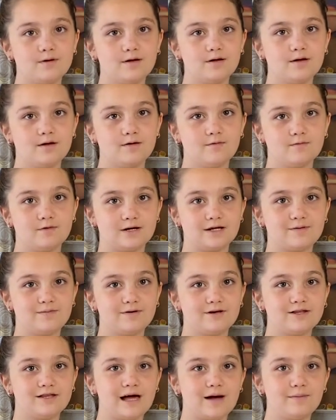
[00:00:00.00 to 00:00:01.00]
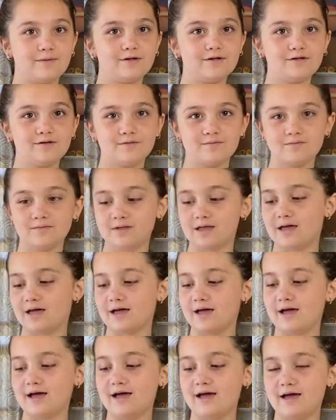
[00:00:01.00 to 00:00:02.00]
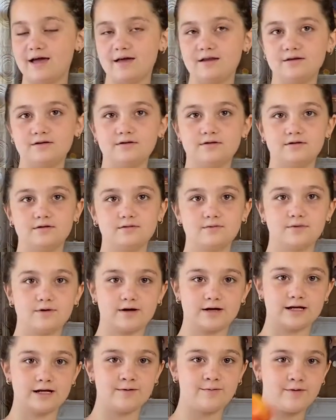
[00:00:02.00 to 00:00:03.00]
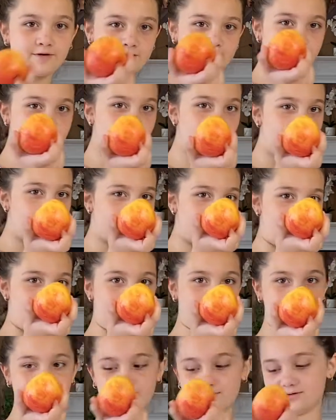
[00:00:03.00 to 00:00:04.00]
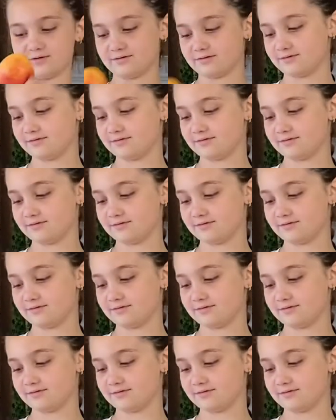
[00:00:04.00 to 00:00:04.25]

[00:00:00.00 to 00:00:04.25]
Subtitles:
We're gonna put an apple, and we're gonna put in one apple.